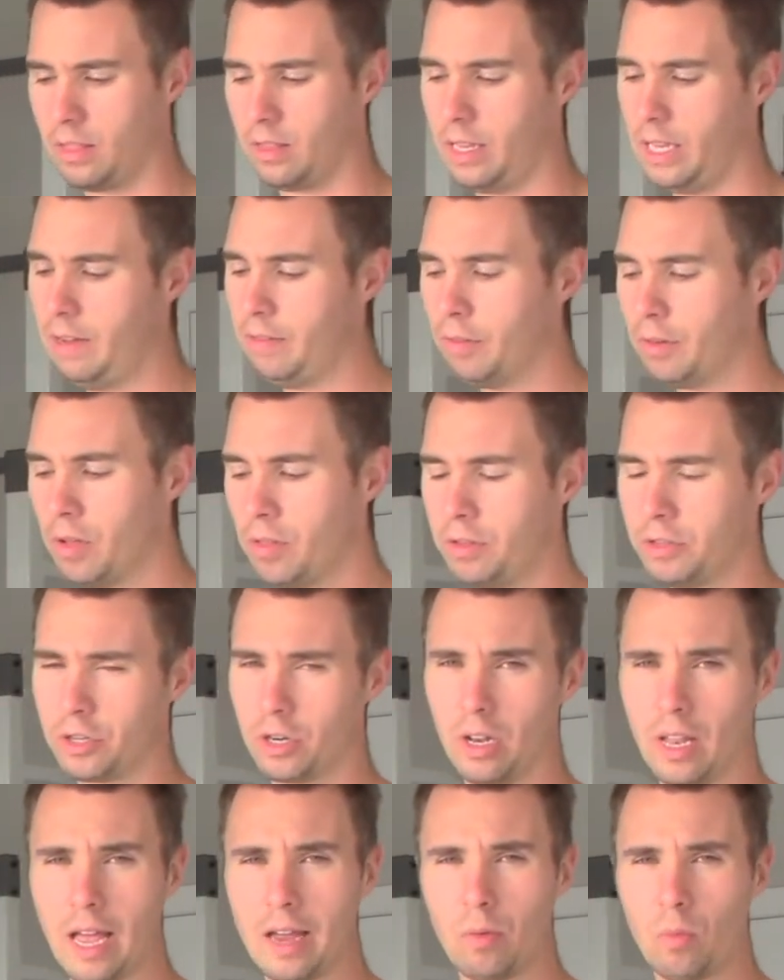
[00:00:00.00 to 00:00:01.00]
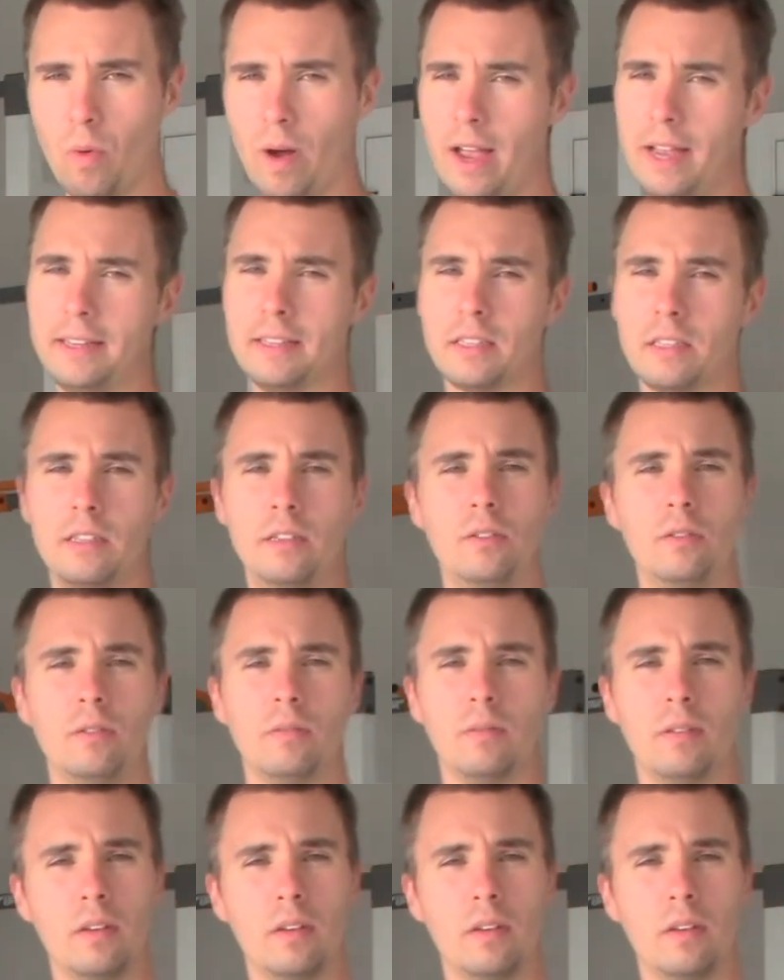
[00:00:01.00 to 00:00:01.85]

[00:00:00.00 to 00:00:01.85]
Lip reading: Even though these are light weights, you can